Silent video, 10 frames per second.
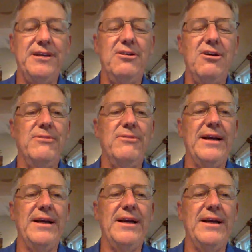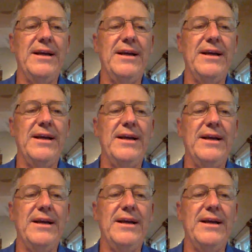long wings and they're not very agile.